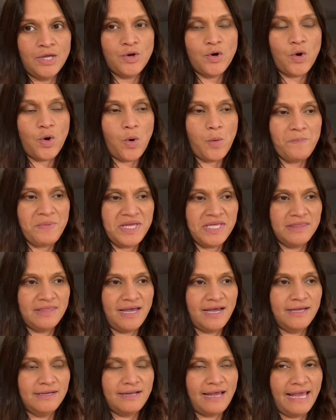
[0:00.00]
hoping
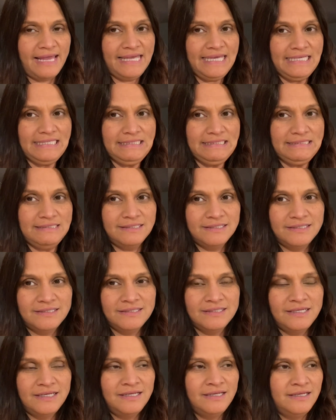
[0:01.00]
that I can
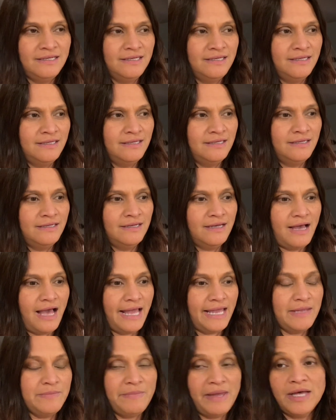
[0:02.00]
I
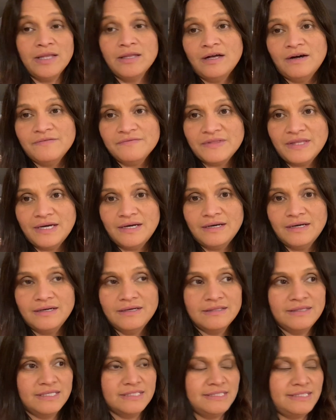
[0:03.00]
can mail off
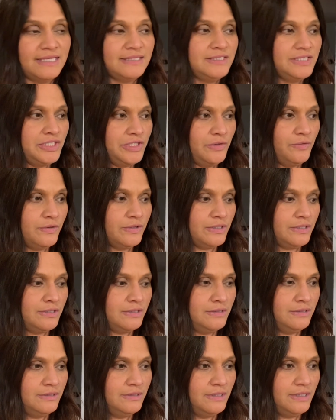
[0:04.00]
the the Scentsy
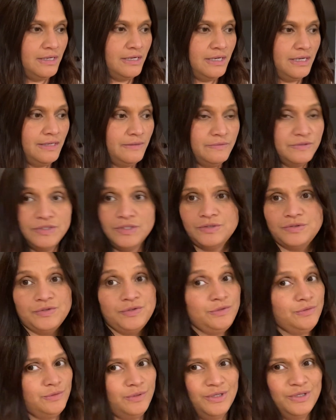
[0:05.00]
order. Uh, it was just
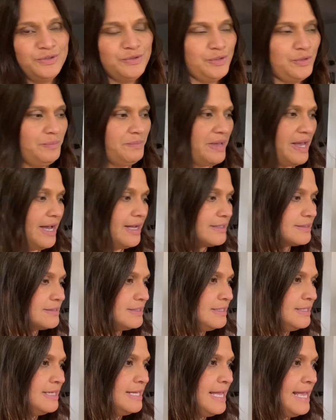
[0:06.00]
too too packed,
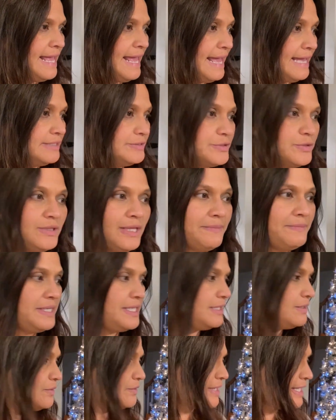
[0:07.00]
and so let
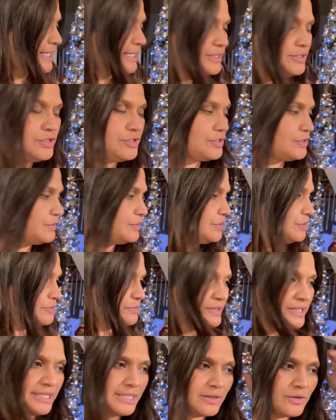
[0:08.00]
me go ahead and show you
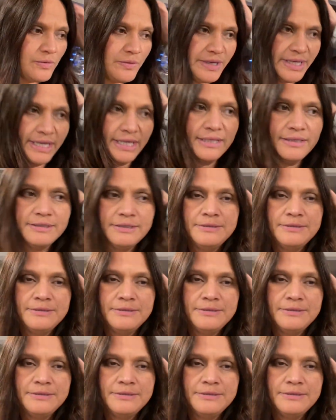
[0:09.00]
really quick.